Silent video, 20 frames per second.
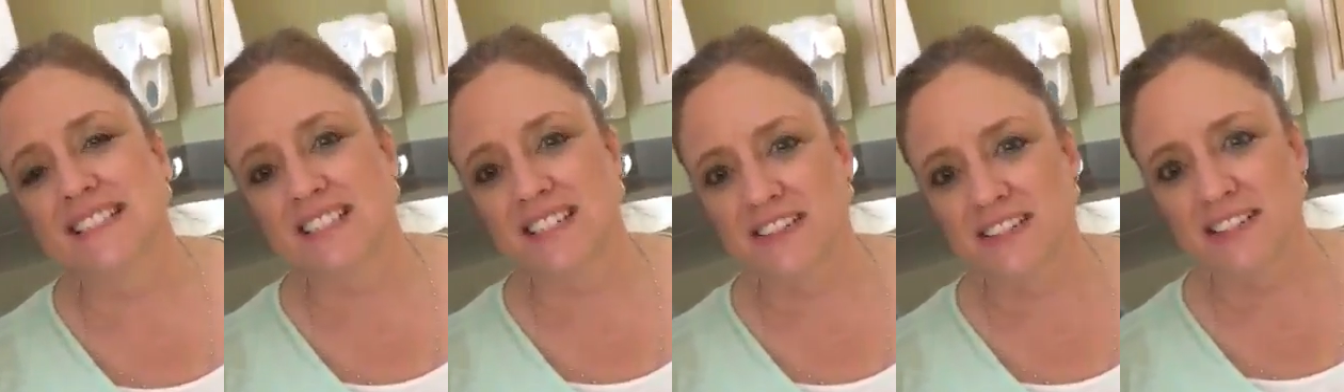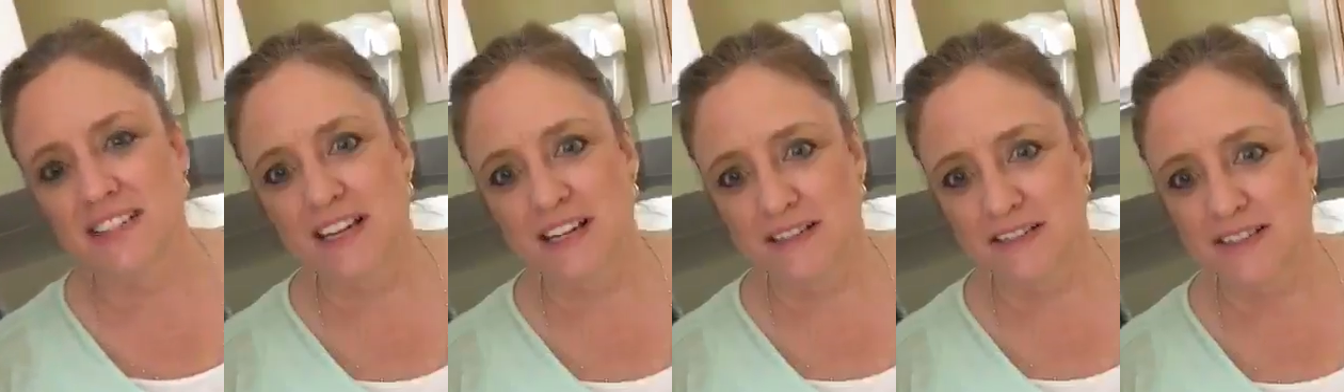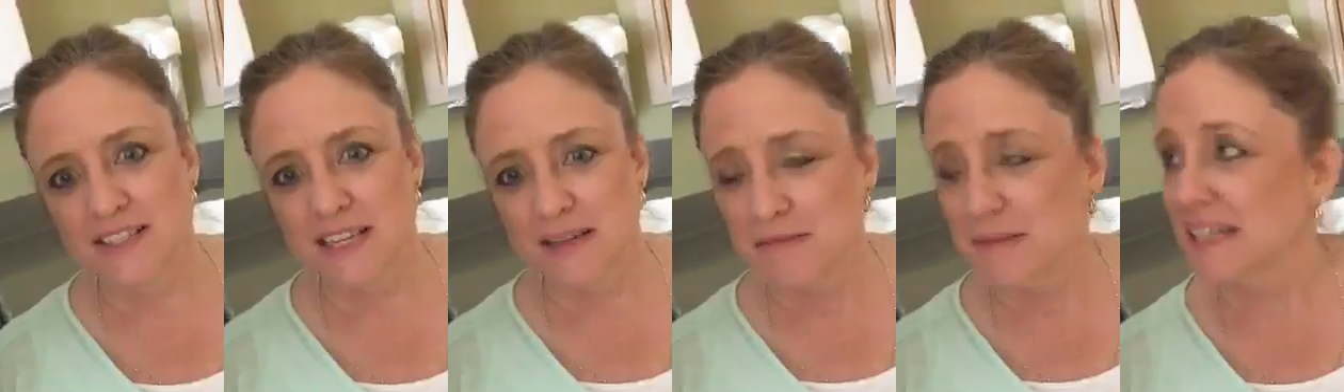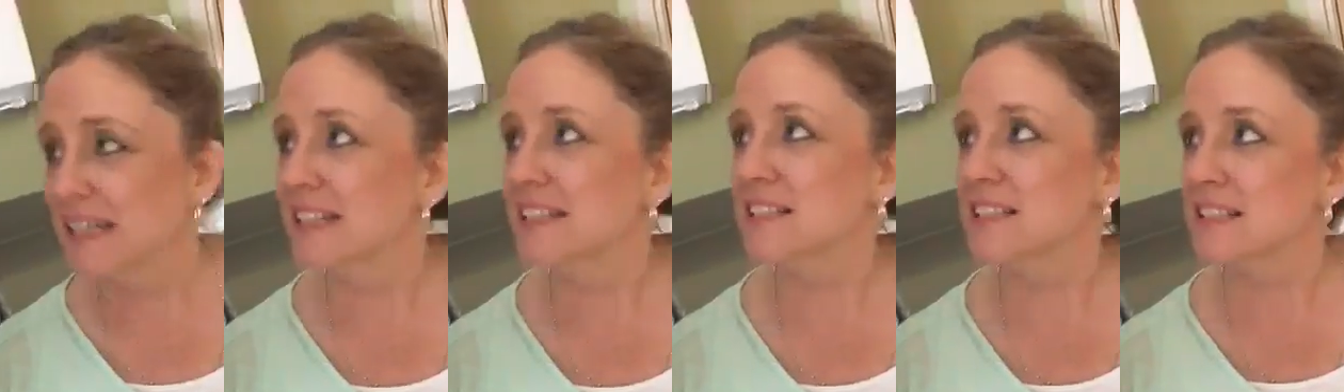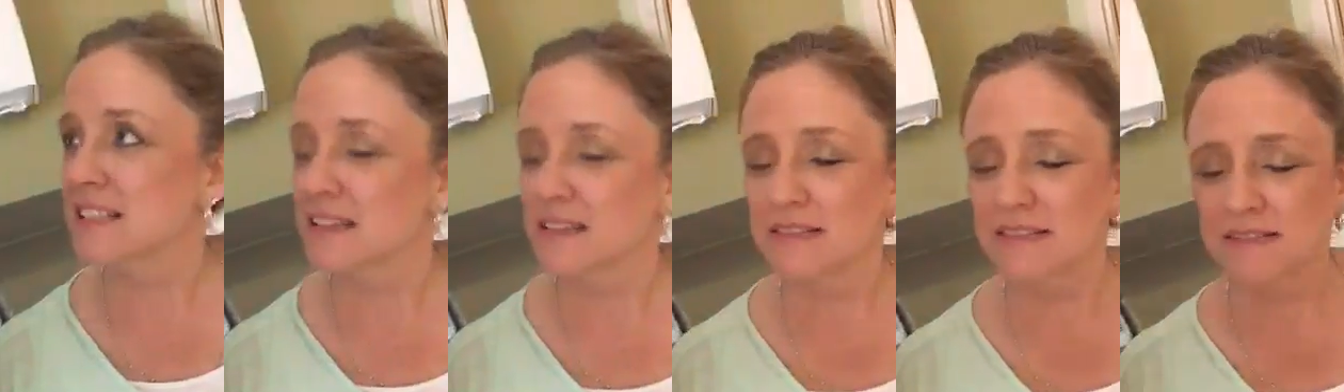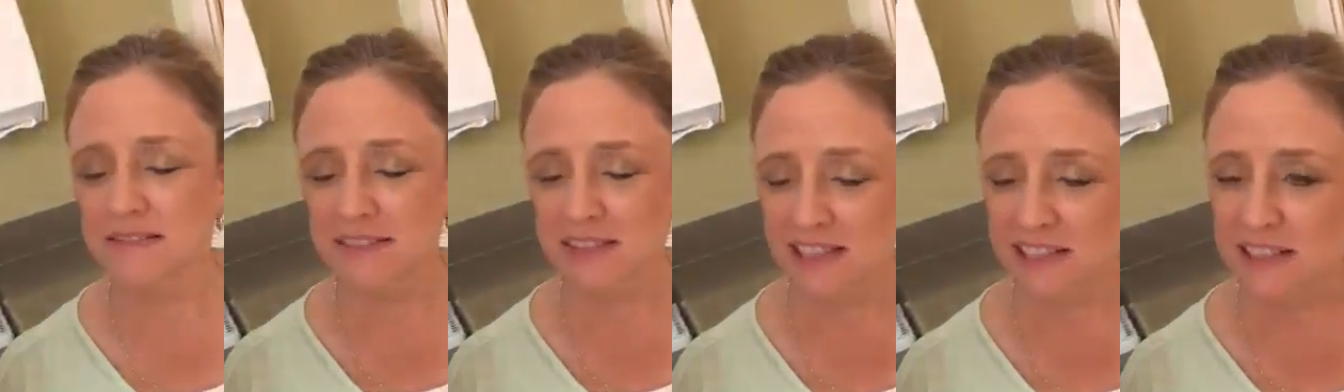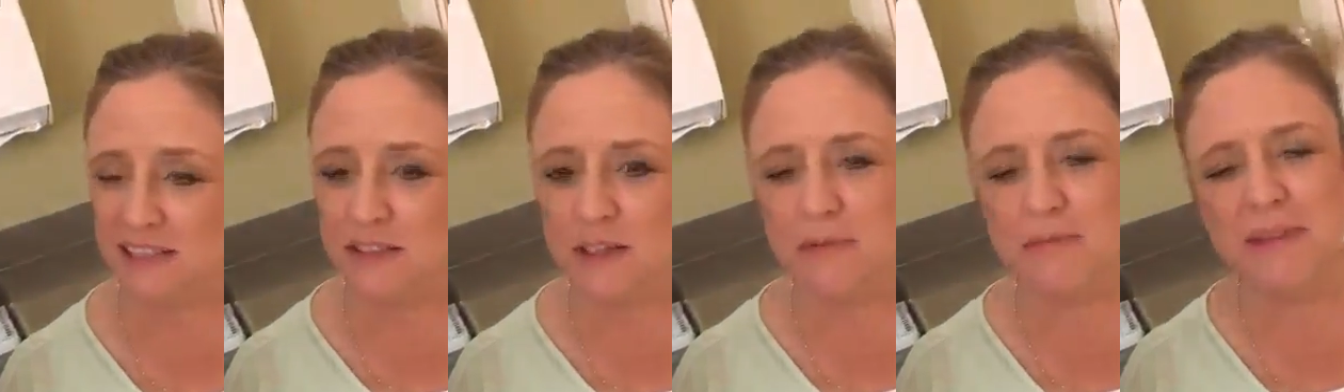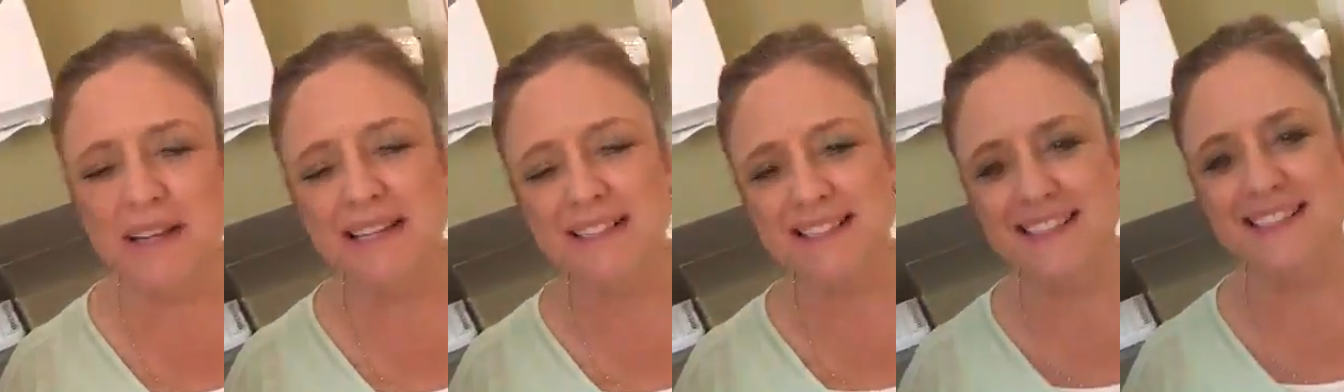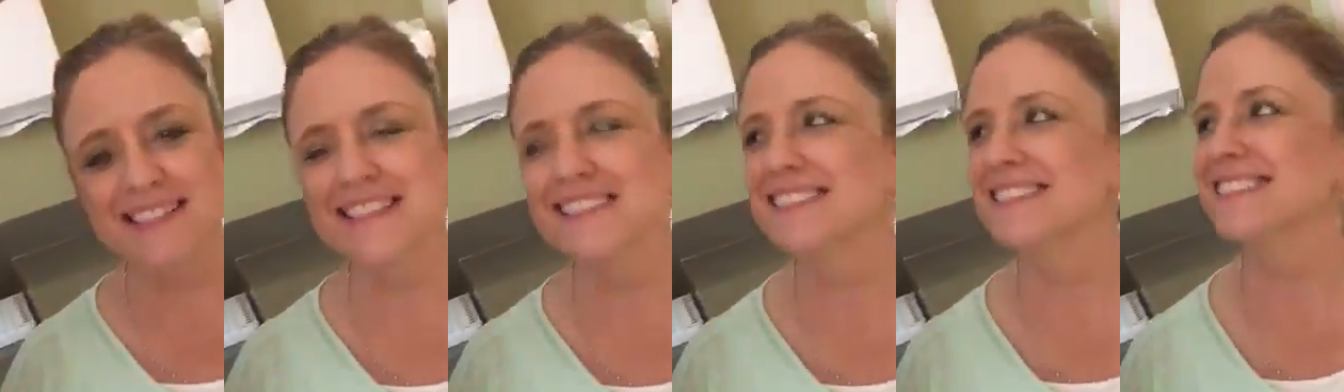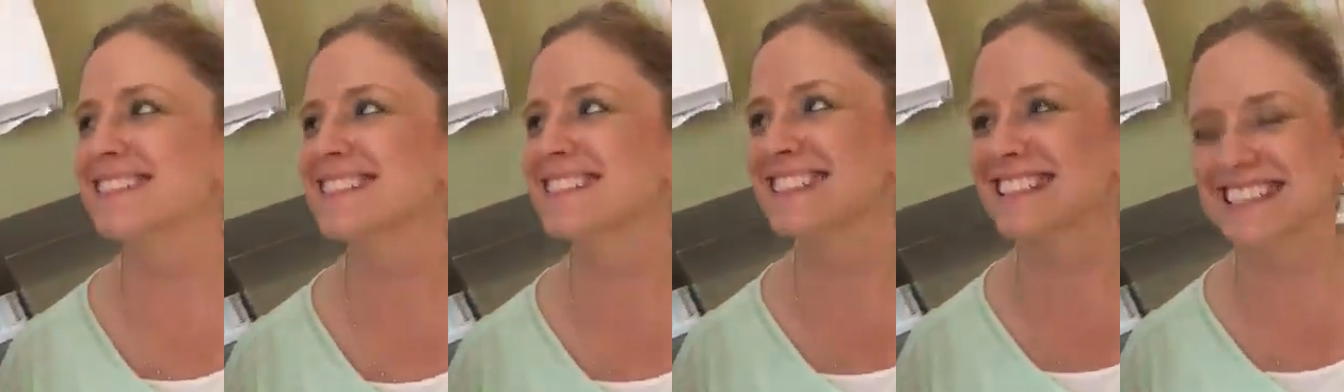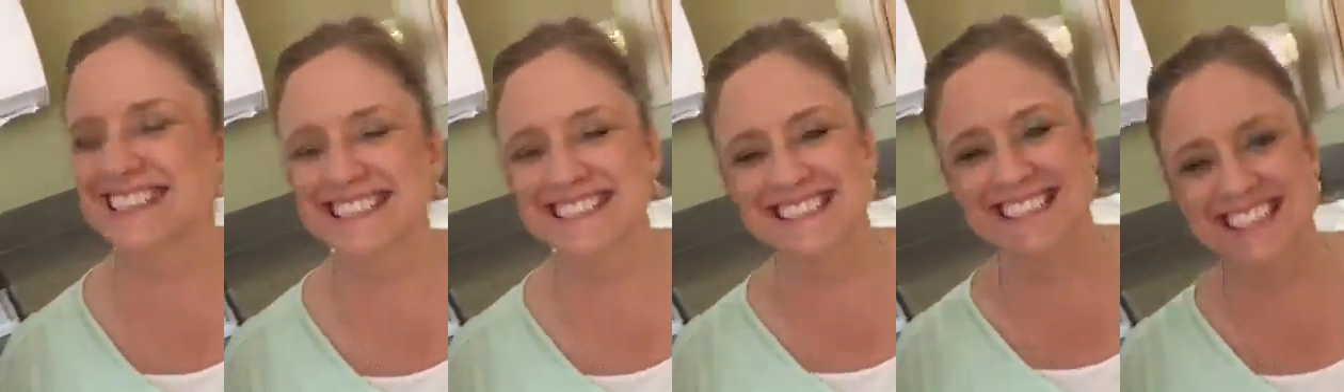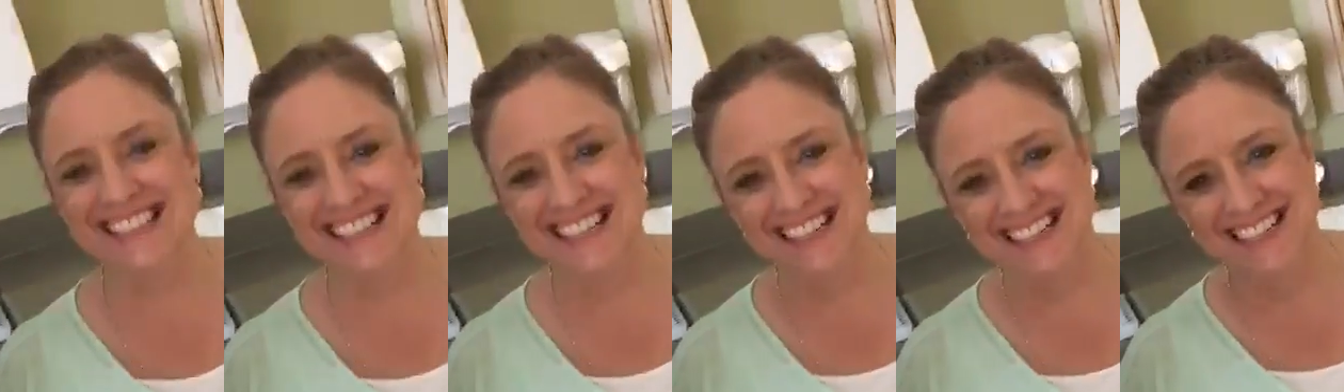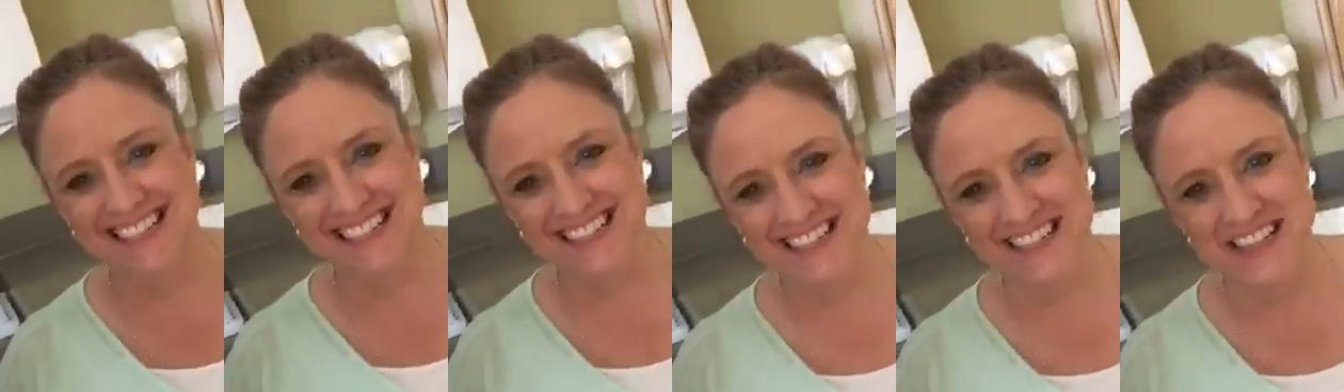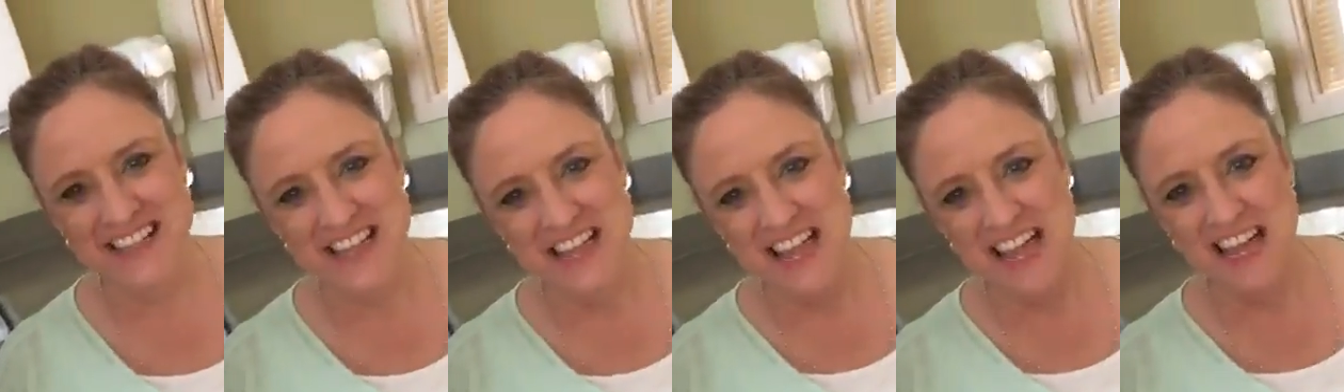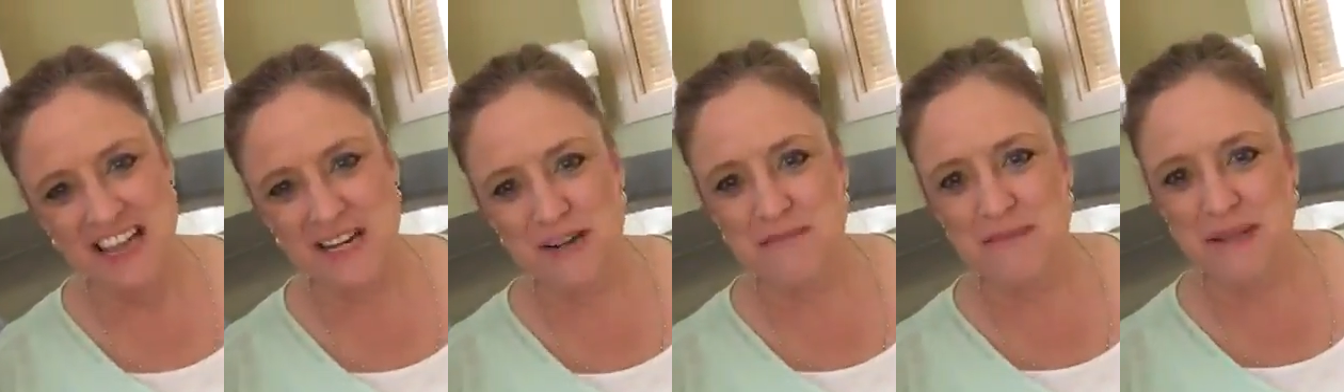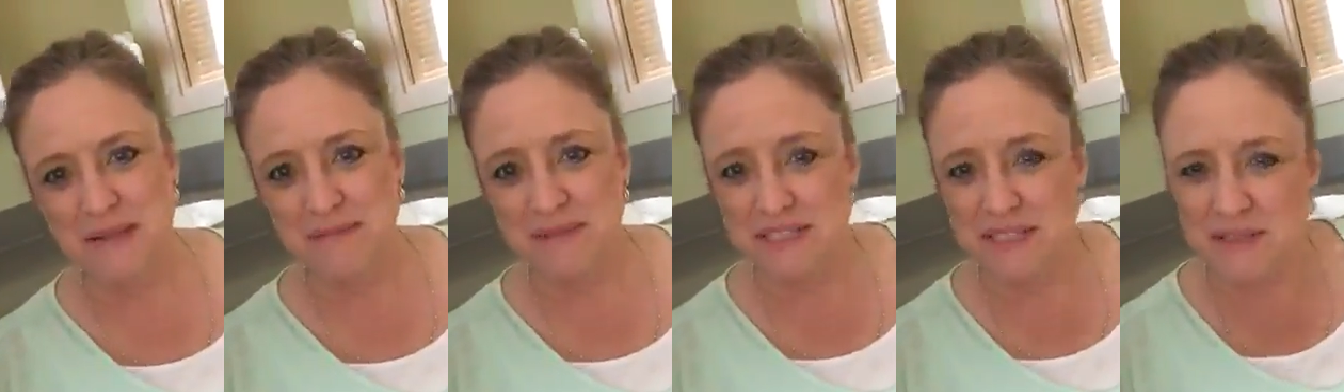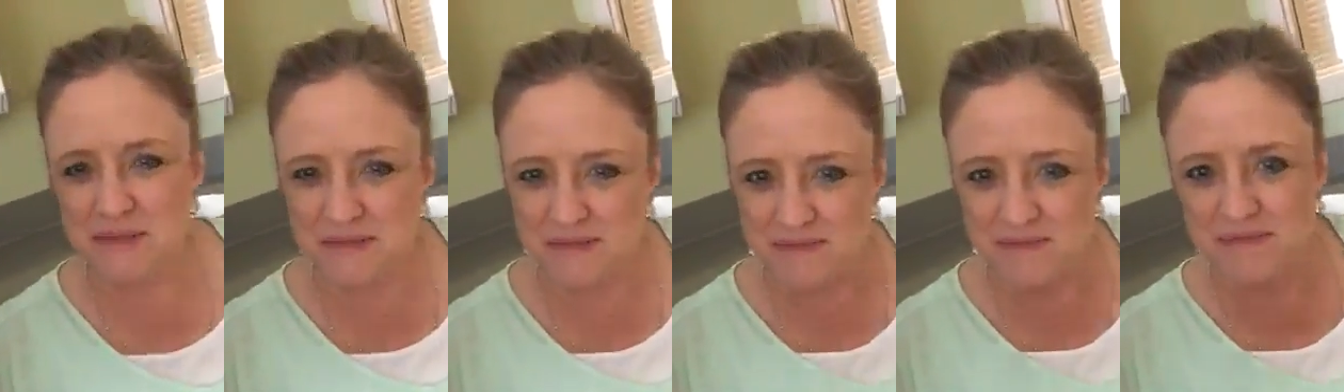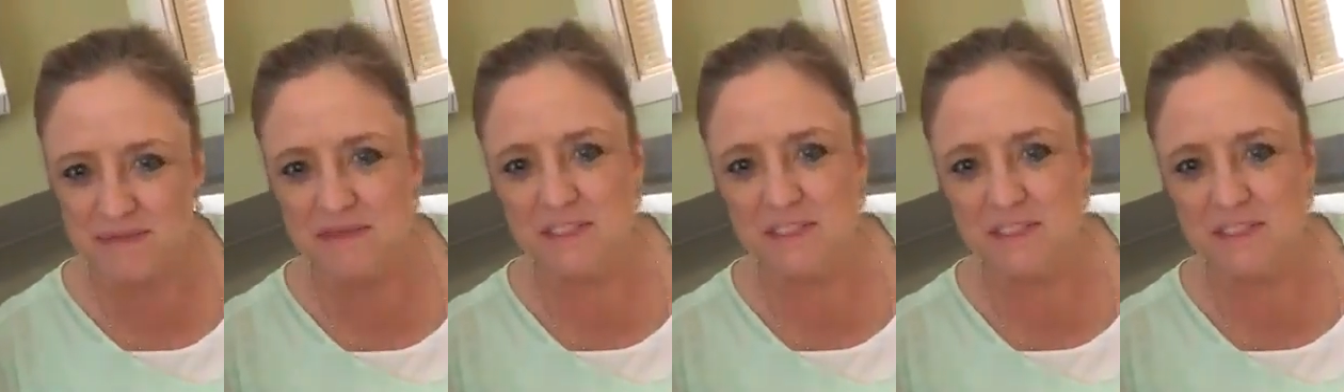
Sherry and I are same age, so kind of grew up like sisters and had our babies.